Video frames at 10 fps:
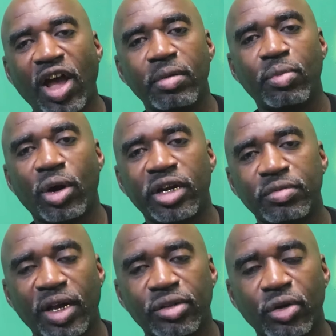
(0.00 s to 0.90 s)
Fight
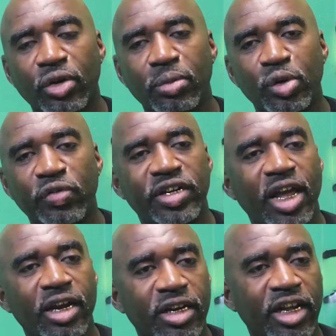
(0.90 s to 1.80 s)
Boy is my third
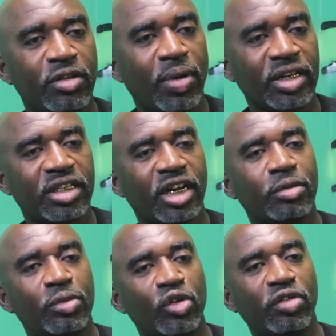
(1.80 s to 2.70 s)
movie. Day to Day is my
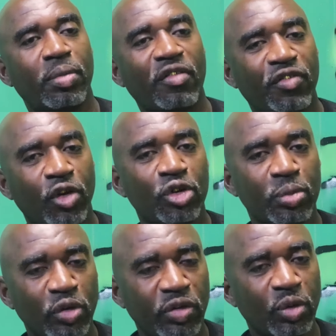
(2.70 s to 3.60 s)
second movie. My
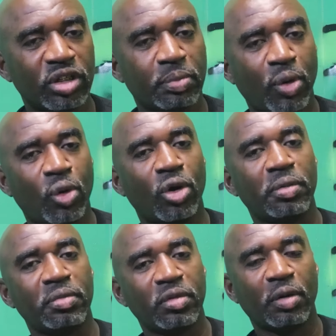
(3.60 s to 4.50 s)
first movie was a
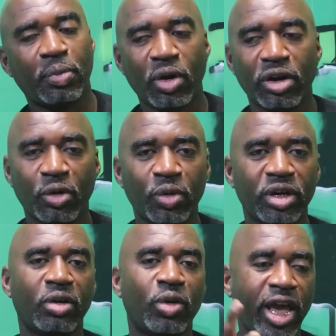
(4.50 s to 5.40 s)
porn, a
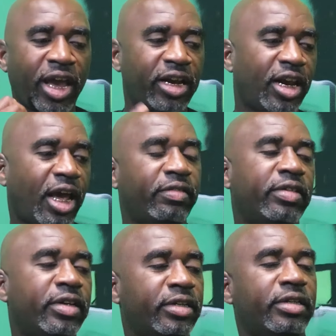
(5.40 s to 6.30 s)
porno with with acting
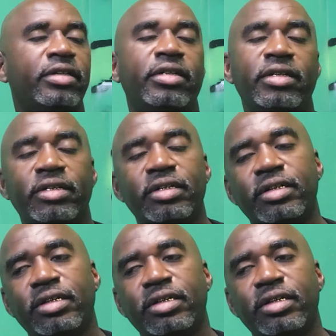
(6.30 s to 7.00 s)
like.